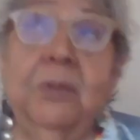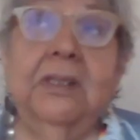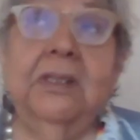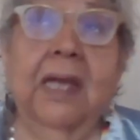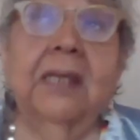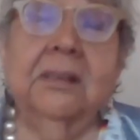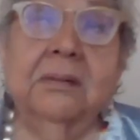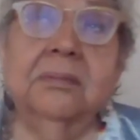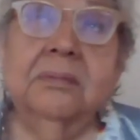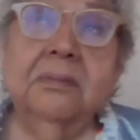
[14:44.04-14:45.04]
would like
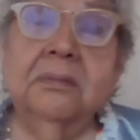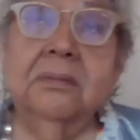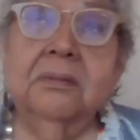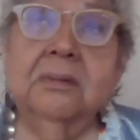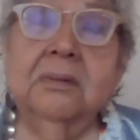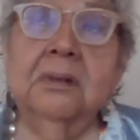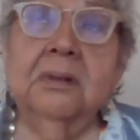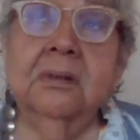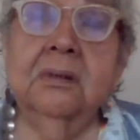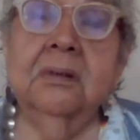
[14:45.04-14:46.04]

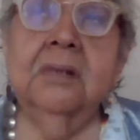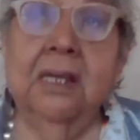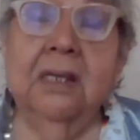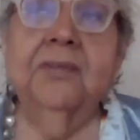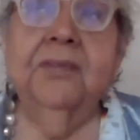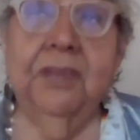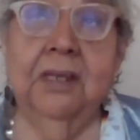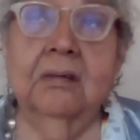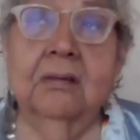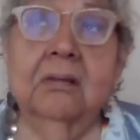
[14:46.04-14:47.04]
Native
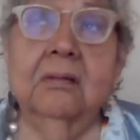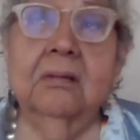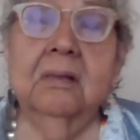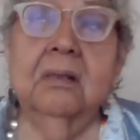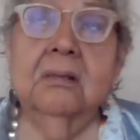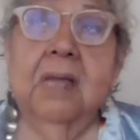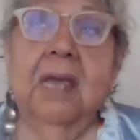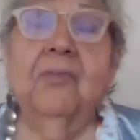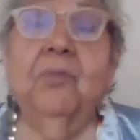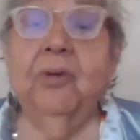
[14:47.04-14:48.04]
theater to
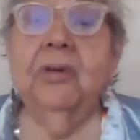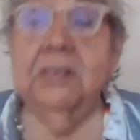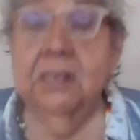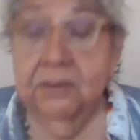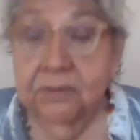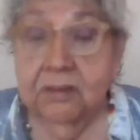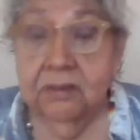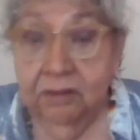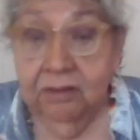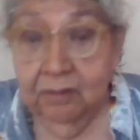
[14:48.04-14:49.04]
have more attention
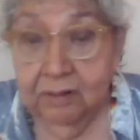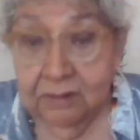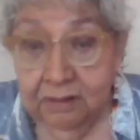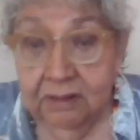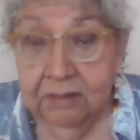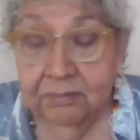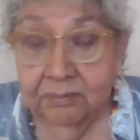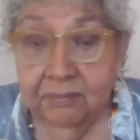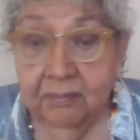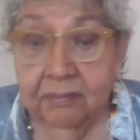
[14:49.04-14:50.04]
in New York City.
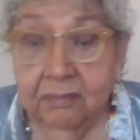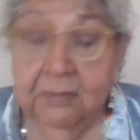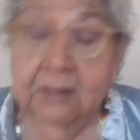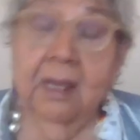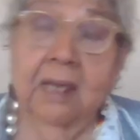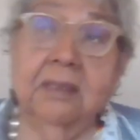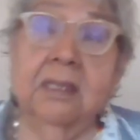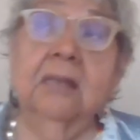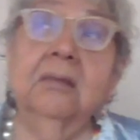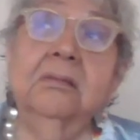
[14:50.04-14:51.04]
I
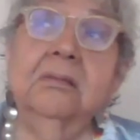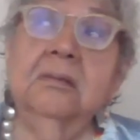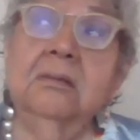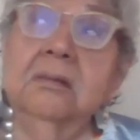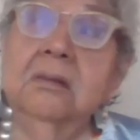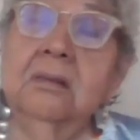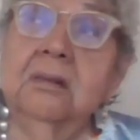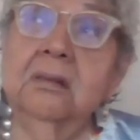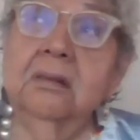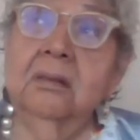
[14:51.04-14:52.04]
think
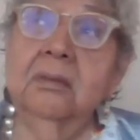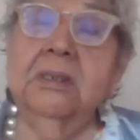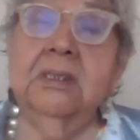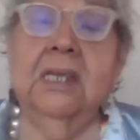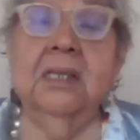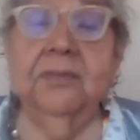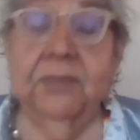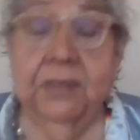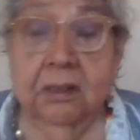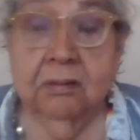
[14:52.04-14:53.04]
what
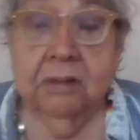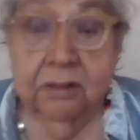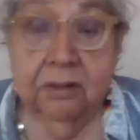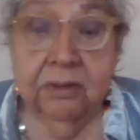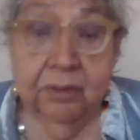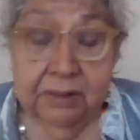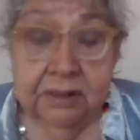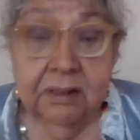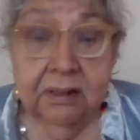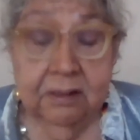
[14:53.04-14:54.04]
Native theater in New York
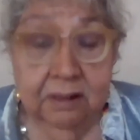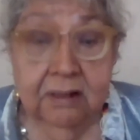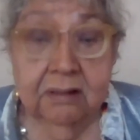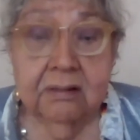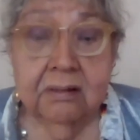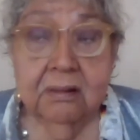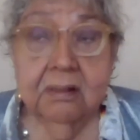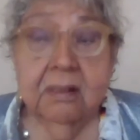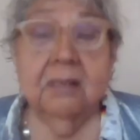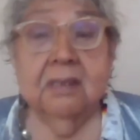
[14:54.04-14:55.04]
City needs
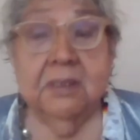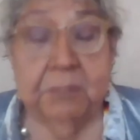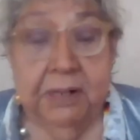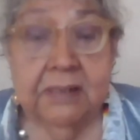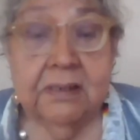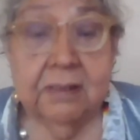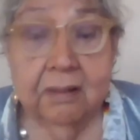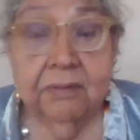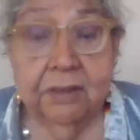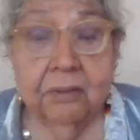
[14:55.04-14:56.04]
is a space
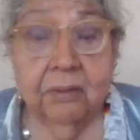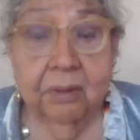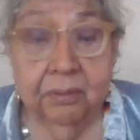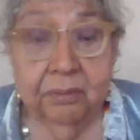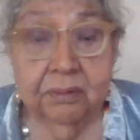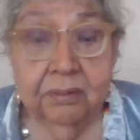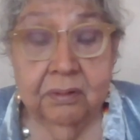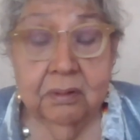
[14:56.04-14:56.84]
of their own.